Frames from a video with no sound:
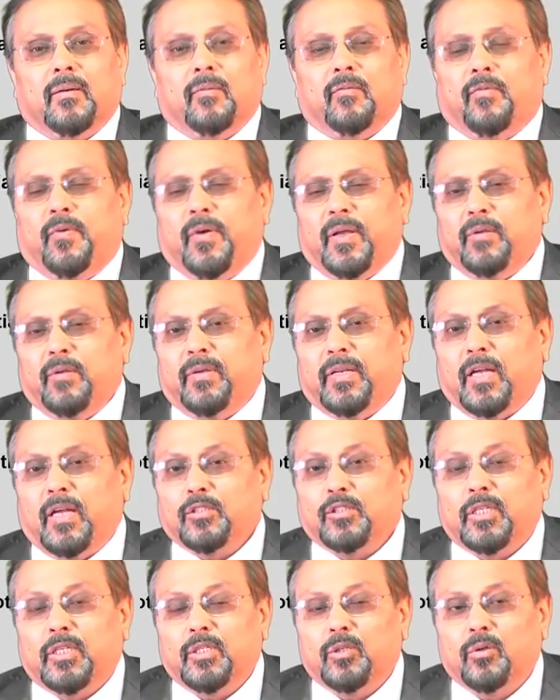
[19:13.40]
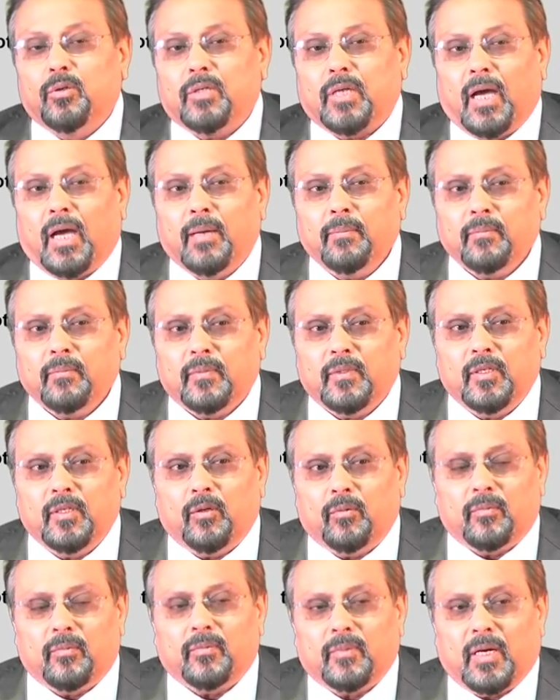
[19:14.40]
Very, very unscheduled. I
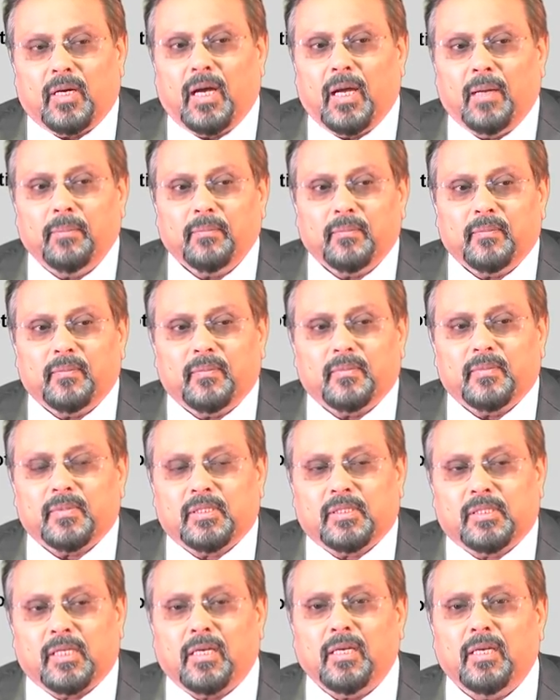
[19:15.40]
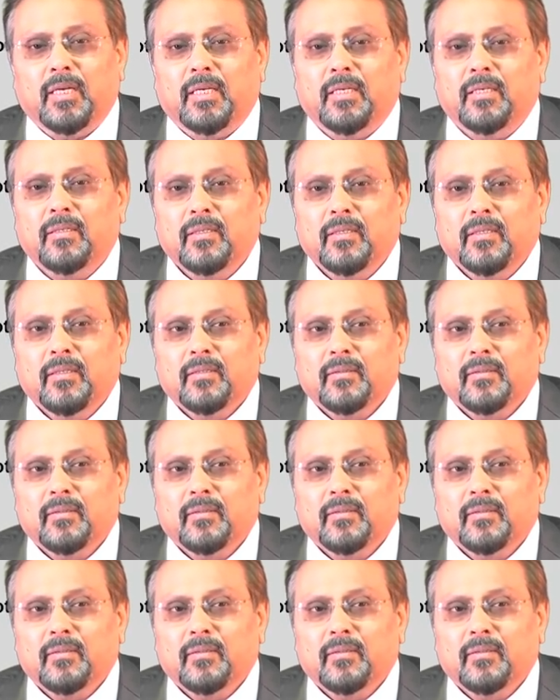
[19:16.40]
am suddenly